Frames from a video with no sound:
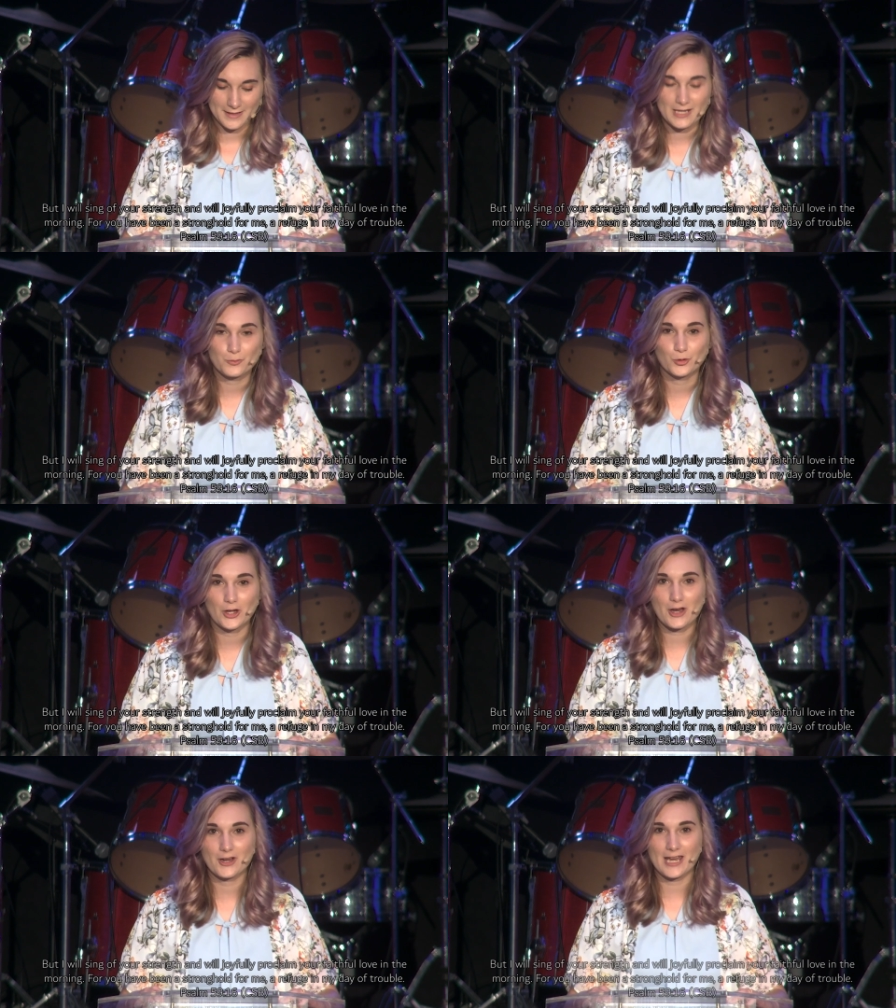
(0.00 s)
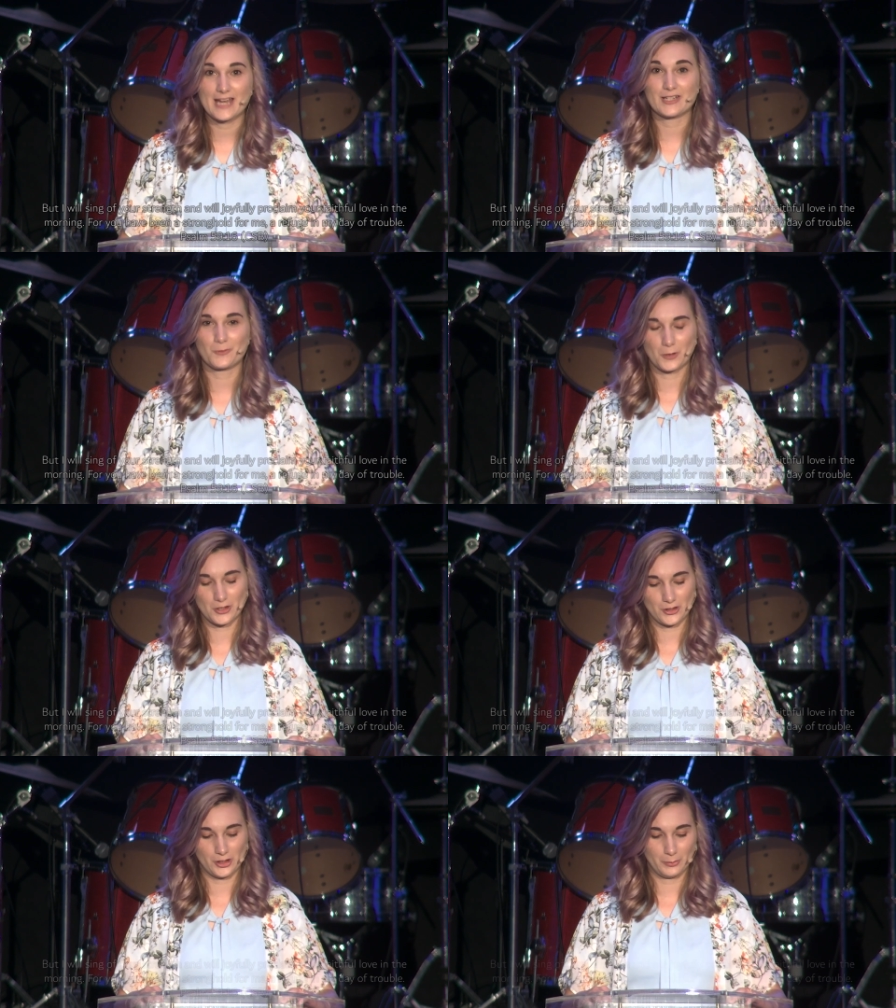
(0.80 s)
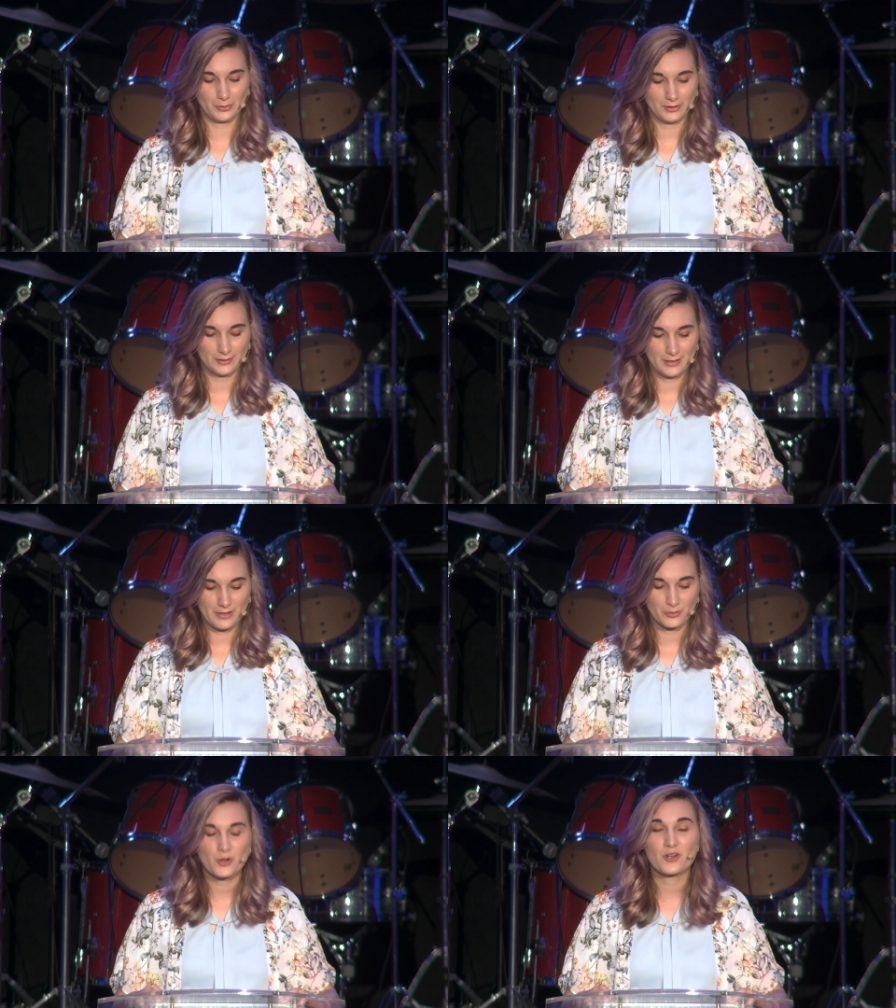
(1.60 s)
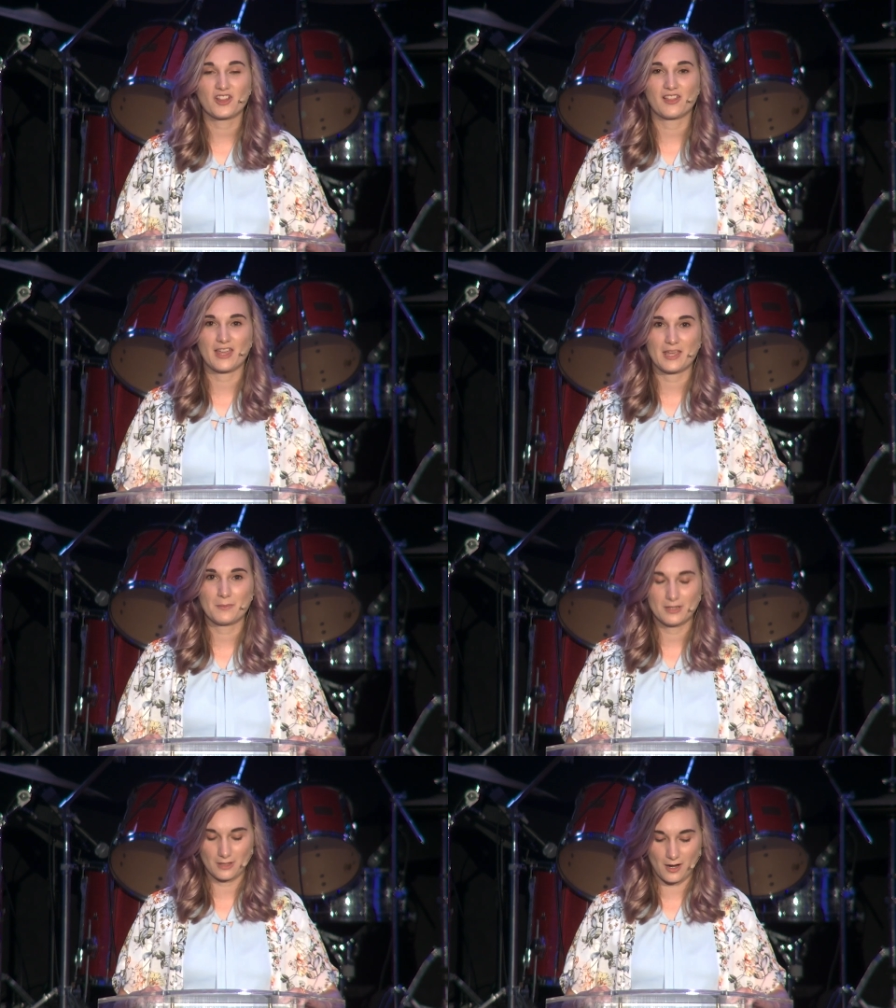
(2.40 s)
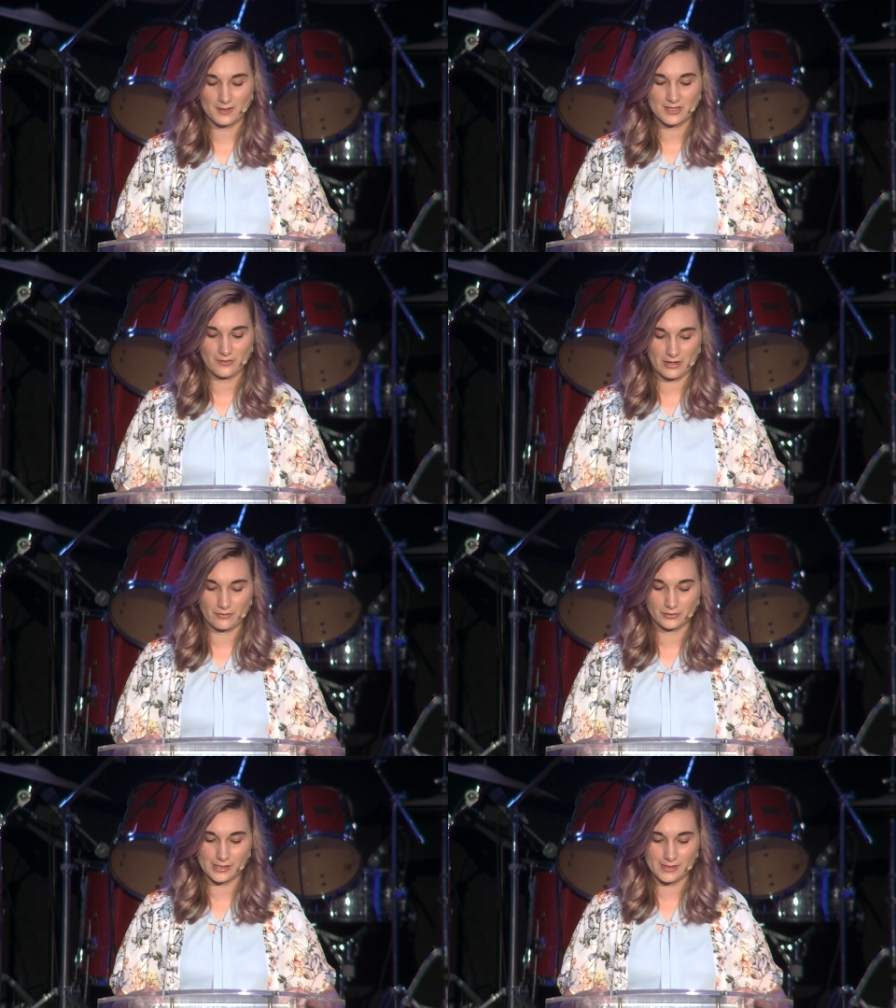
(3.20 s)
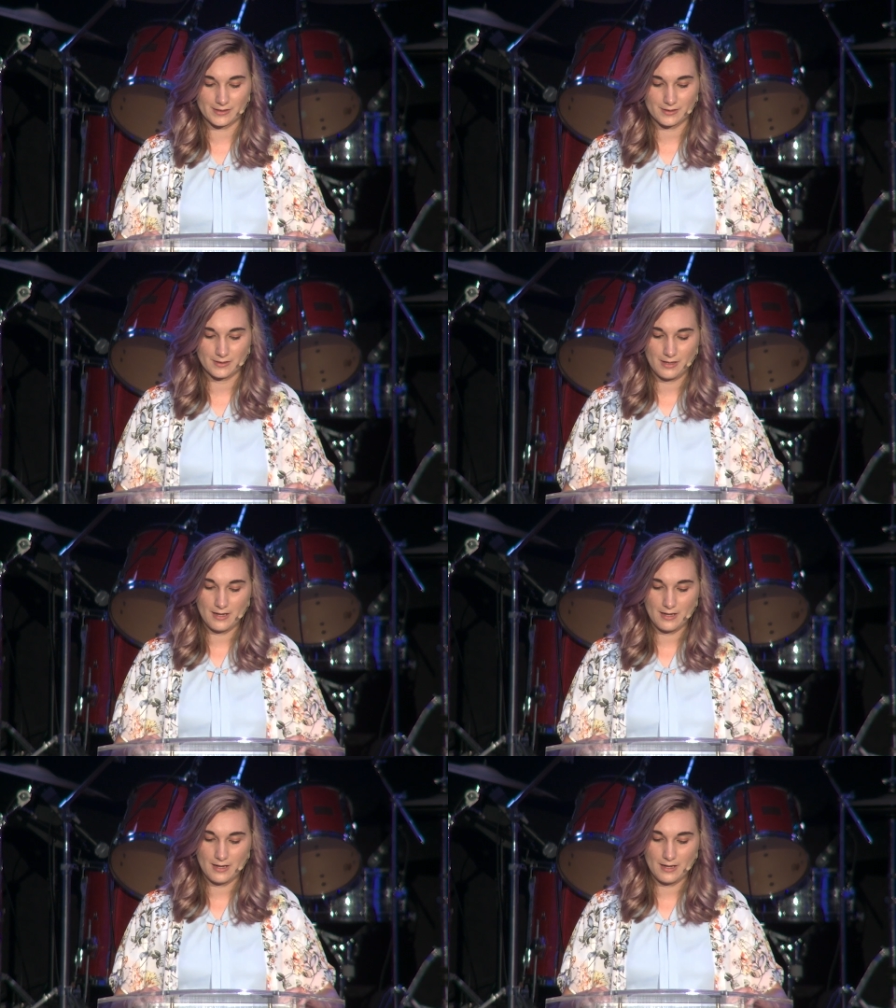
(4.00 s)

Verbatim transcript: In prayer and in worship, proclaim God's faithfulness.